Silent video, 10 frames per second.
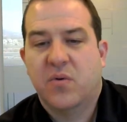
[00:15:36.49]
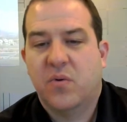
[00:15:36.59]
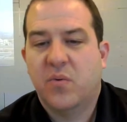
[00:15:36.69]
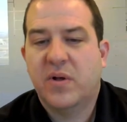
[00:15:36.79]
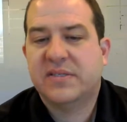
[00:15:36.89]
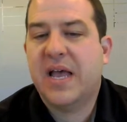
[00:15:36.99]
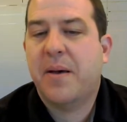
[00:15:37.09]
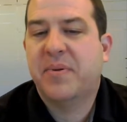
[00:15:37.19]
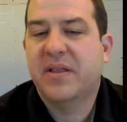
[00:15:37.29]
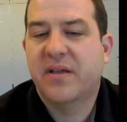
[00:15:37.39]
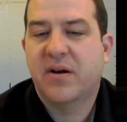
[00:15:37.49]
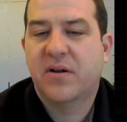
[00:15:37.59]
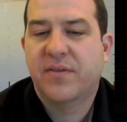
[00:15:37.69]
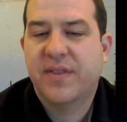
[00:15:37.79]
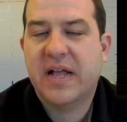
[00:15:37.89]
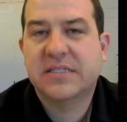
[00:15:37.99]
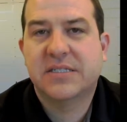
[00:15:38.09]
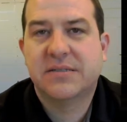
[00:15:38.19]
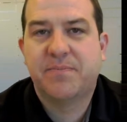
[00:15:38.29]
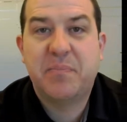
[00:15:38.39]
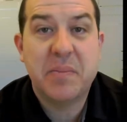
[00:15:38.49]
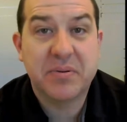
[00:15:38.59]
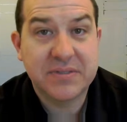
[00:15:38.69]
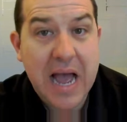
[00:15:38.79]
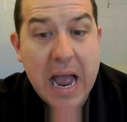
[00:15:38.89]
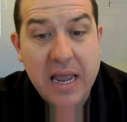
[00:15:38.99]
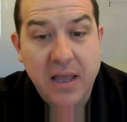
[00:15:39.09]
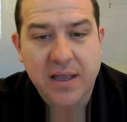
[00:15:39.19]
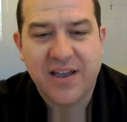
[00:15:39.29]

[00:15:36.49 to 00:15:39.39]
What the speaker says: Well, what's happening there? That's people dying.